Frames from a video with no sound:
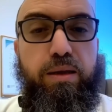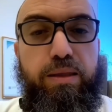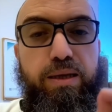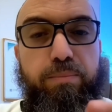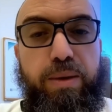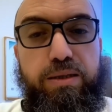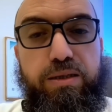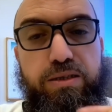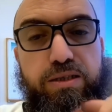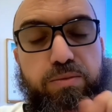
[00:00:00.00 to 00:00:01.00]
that makes
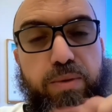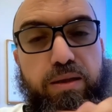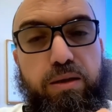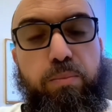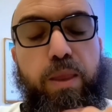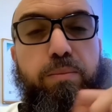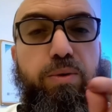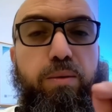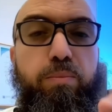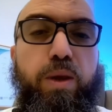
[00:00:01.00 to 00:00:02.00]
us suspect there might be
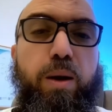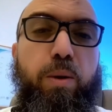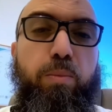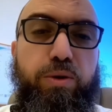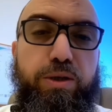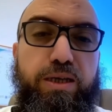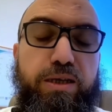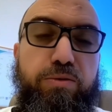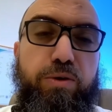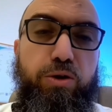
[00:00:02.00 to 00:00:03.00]
a problem with
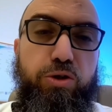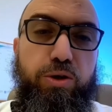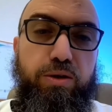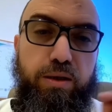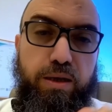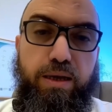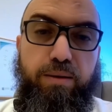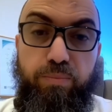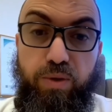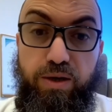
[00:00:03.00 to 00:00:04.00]
kidney function
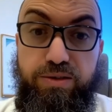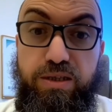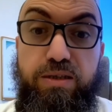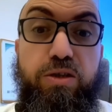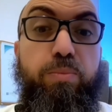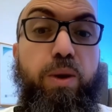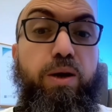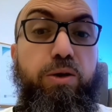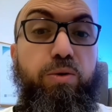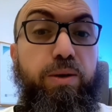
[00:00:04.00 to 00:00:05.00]
and prompts us to
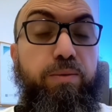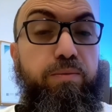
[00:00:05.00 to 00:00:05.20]
monitor it.